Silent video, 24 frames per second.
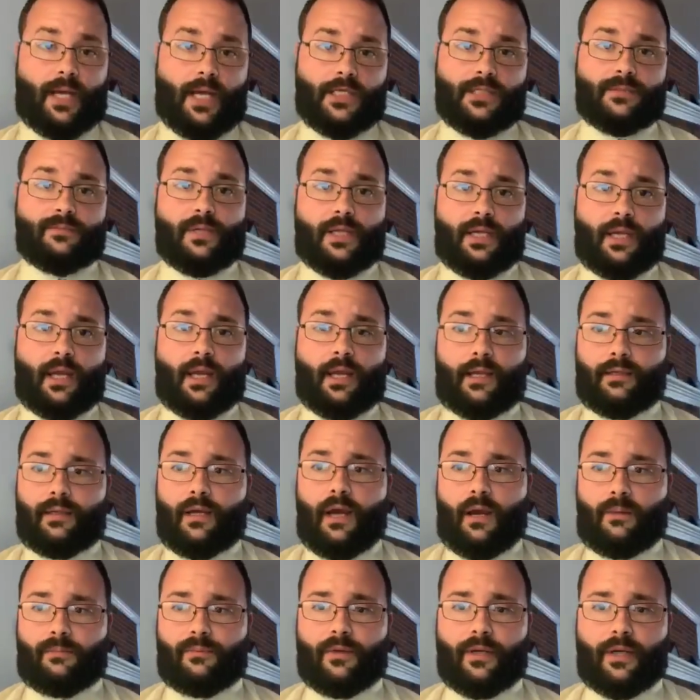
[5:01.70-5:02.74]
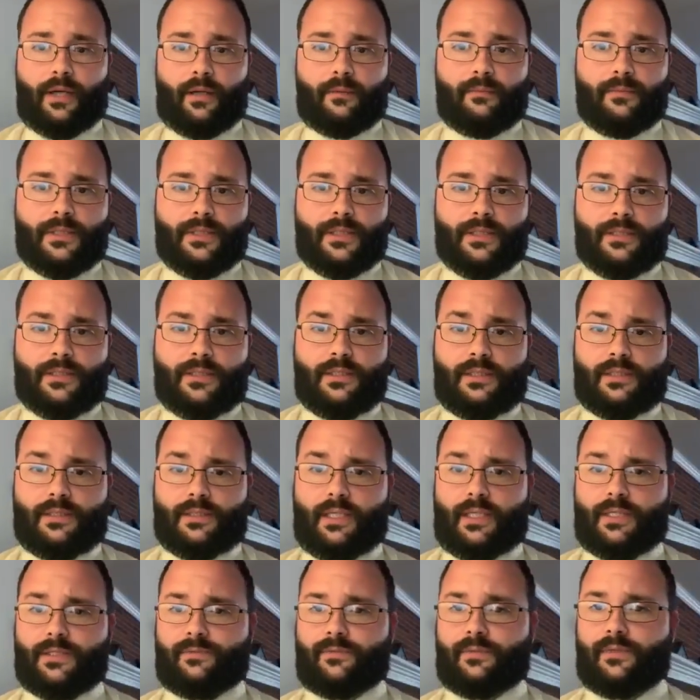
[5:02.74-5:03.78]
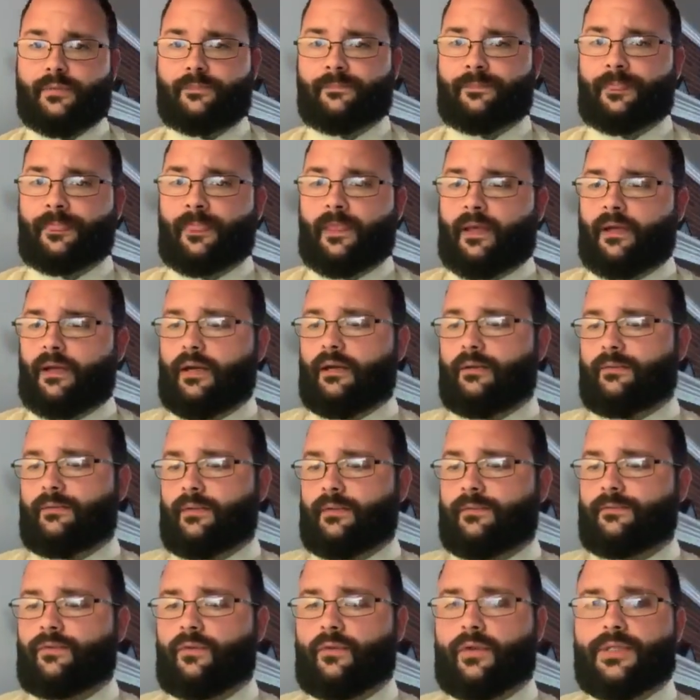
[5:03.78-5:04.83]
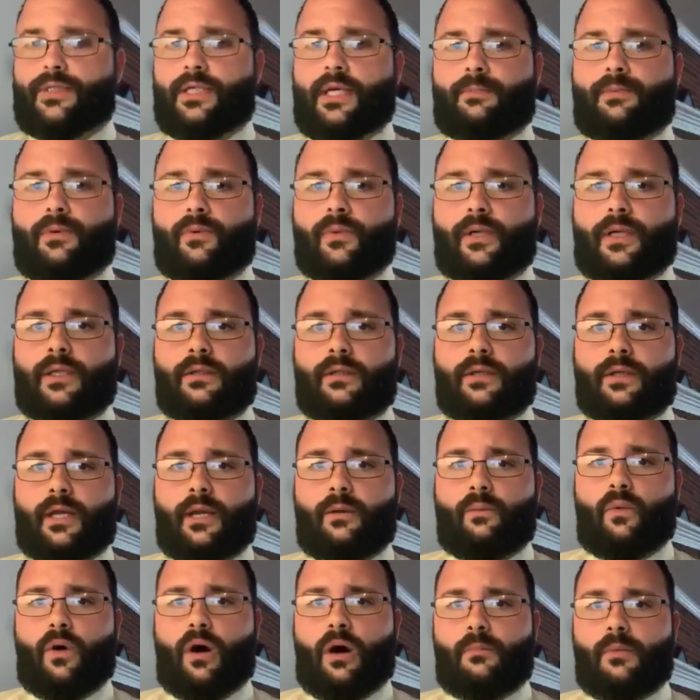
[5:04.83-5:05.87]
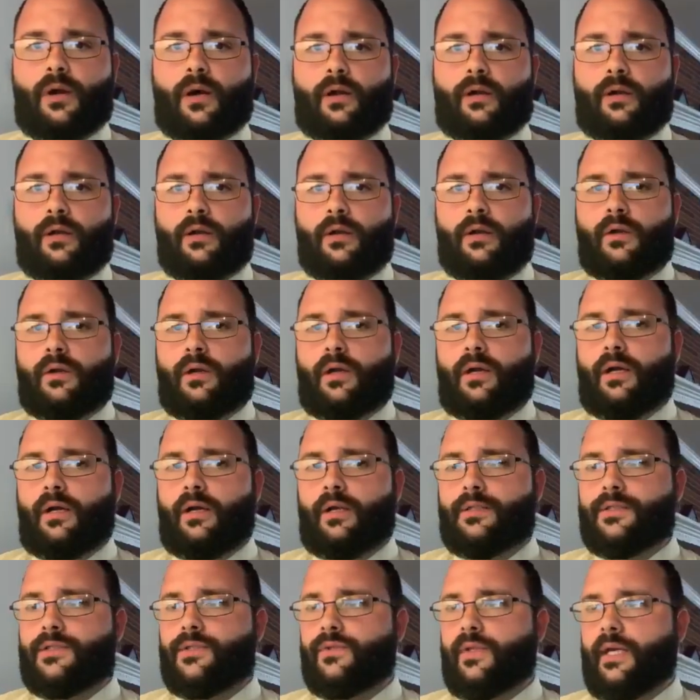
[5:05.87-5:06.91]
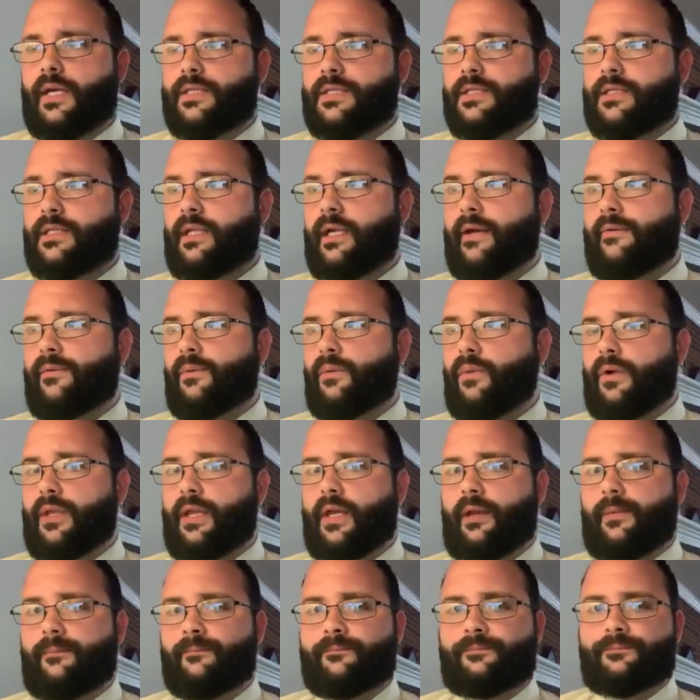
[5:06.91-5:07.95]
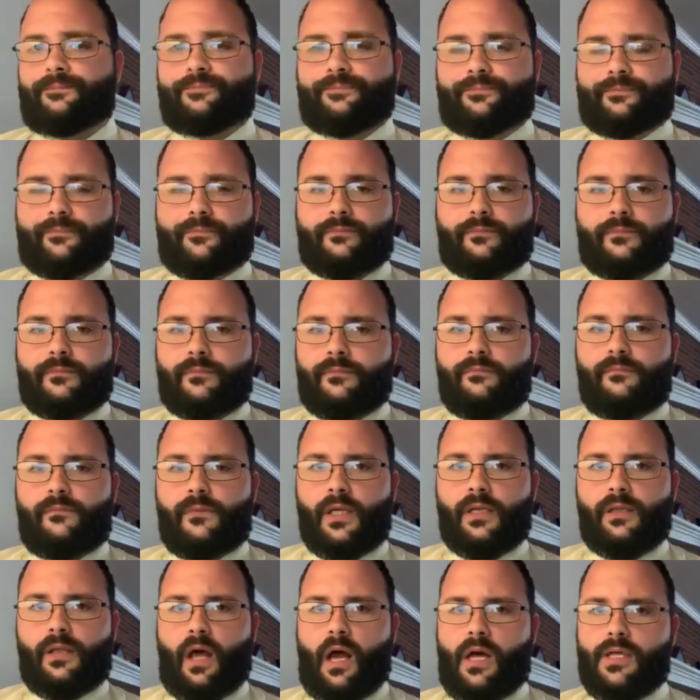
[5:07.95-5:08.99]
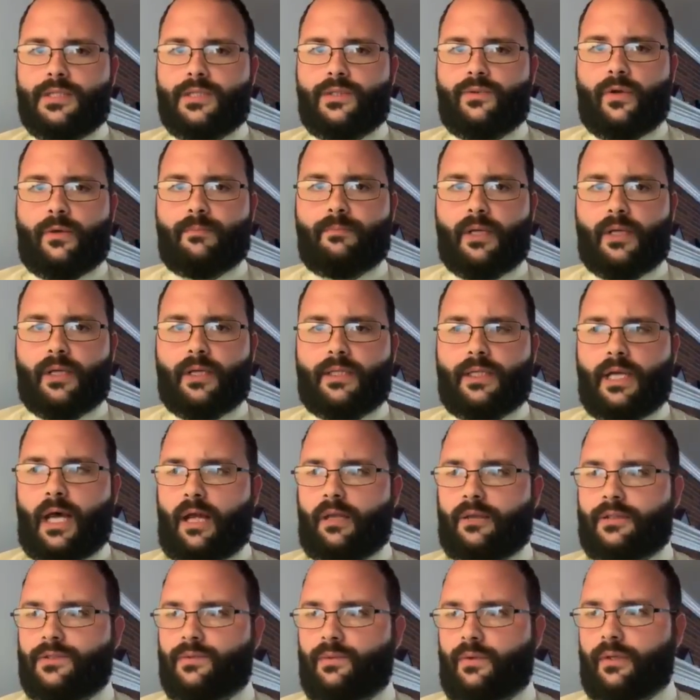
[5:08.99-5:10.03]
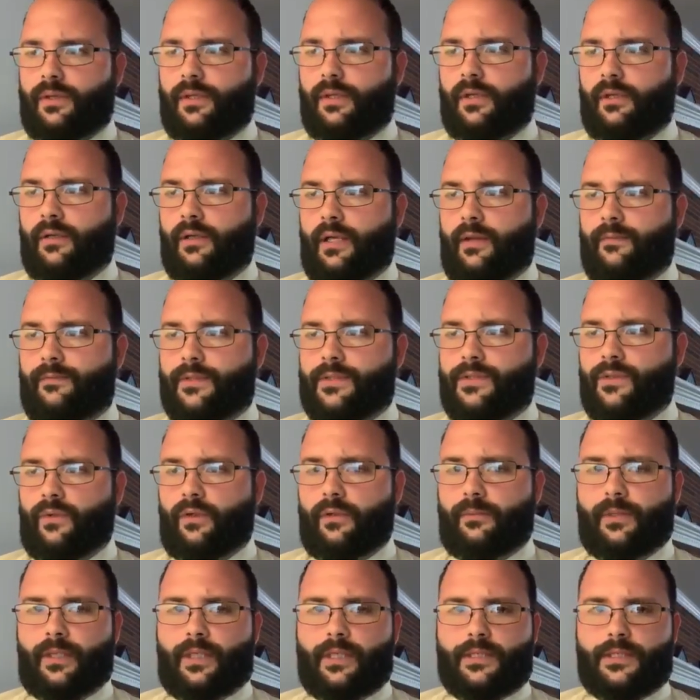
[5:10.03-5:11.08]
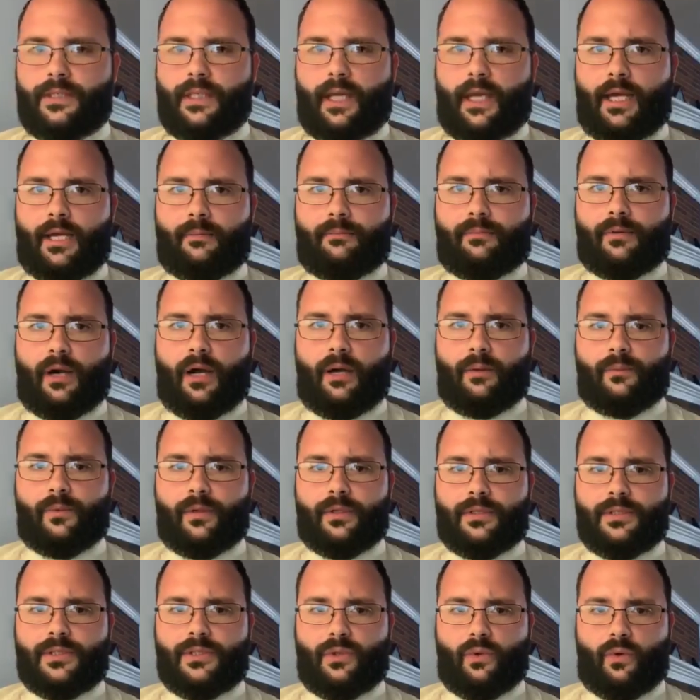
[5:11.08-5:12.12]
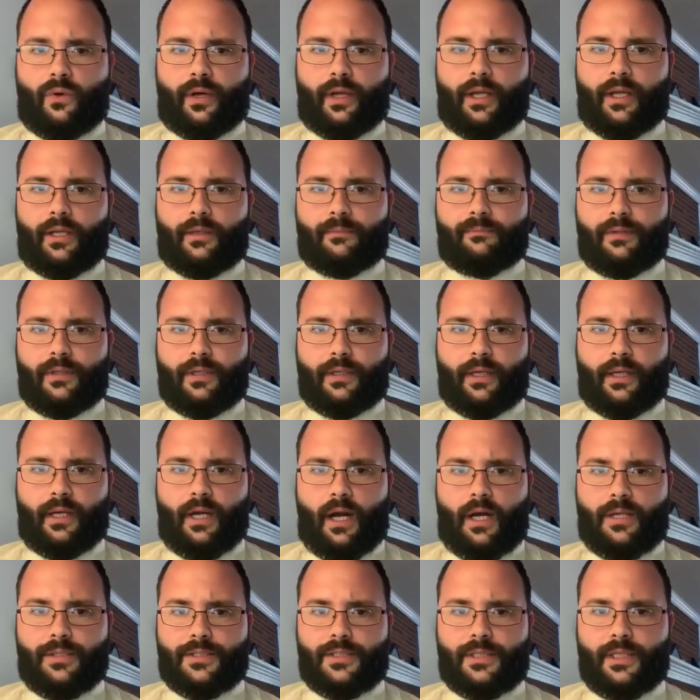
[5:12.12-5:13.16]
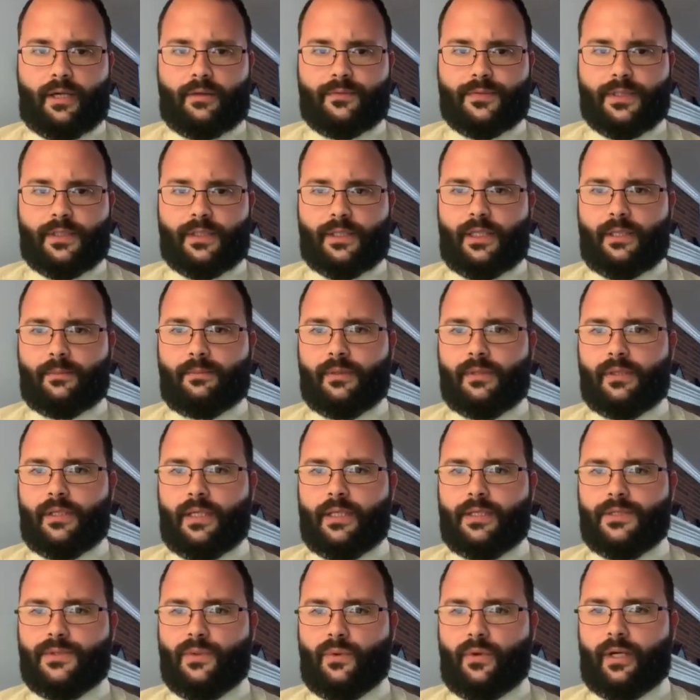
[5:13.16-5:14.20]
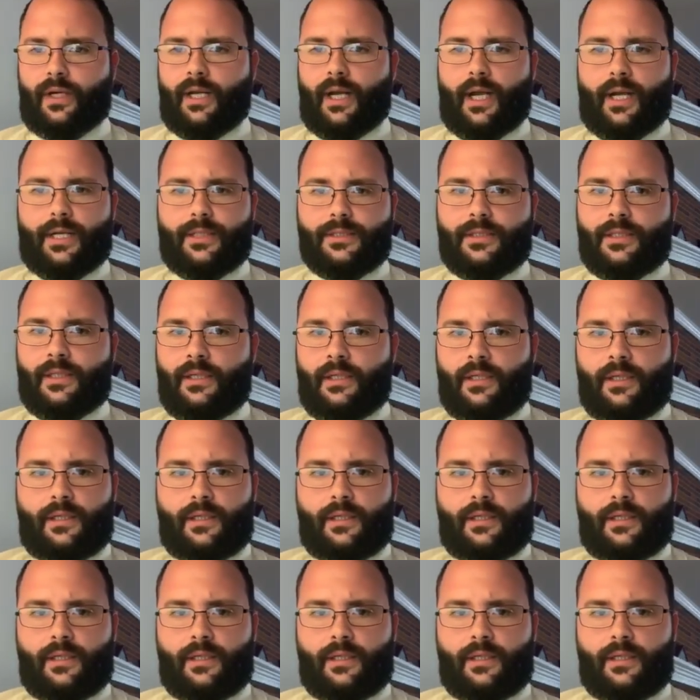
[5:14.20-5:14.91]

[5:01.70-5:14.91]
management and operating a business successfully. And for example, we can look at Walmart in 2011, where they lost $3 billion worth of inventory because they had a problem with storing it and putting it on shelves and keeping things organized,